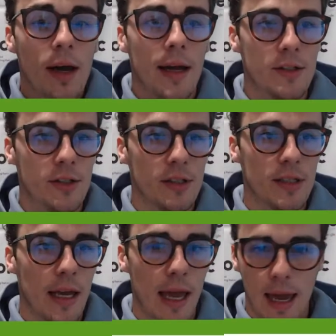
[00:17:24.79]
It's just
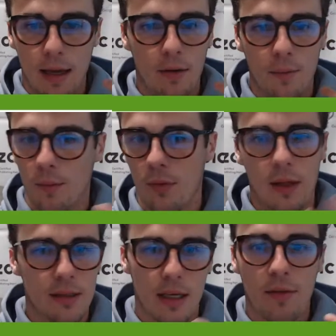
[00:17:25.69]
saying, hey,
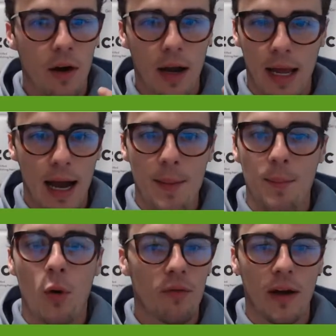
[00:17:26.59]
let's give our AI
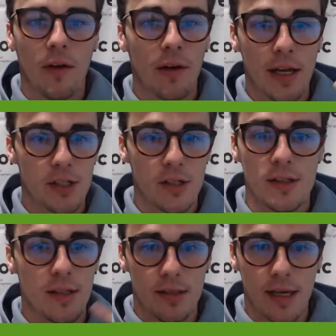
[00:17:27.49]
more variations
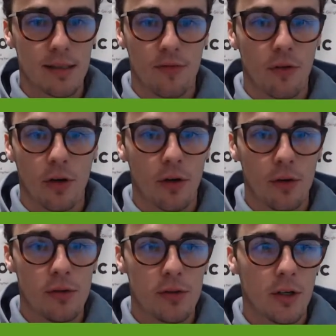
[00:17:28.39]
to test for your
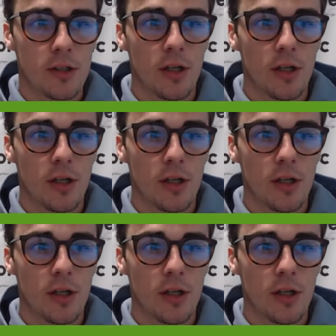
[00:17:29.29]
users.